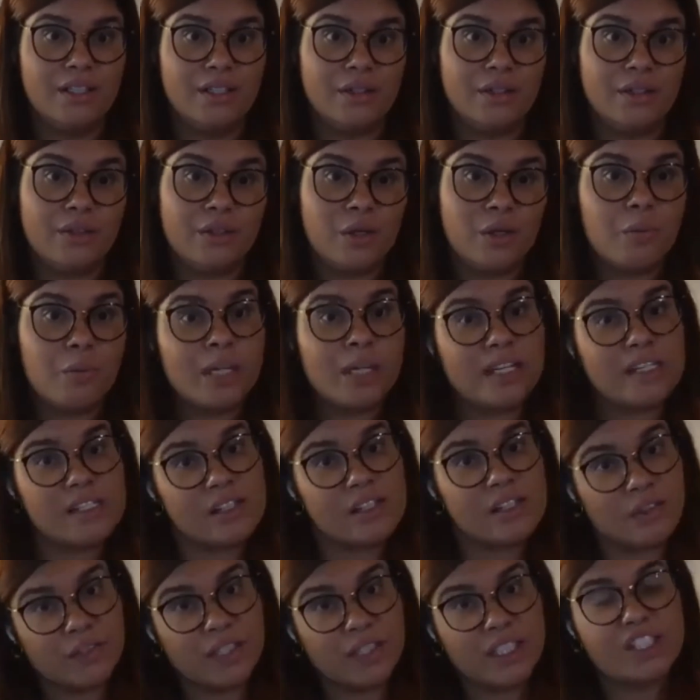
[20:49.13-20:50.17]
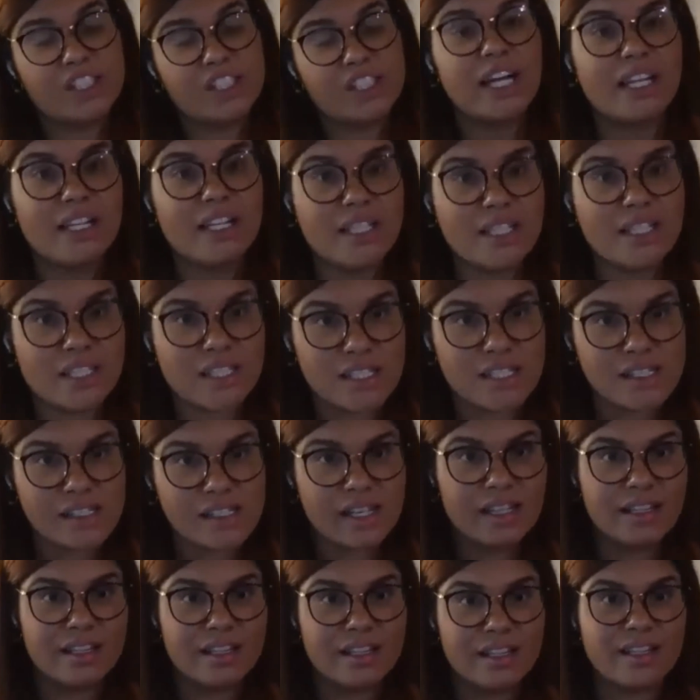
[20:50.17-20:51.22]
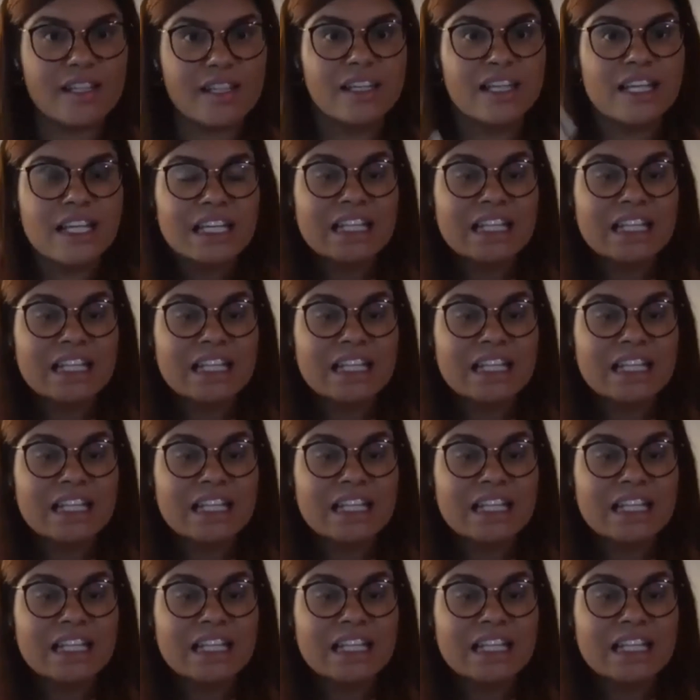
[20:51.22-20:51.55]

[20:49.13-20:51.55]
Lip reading: you know, because of the challenges and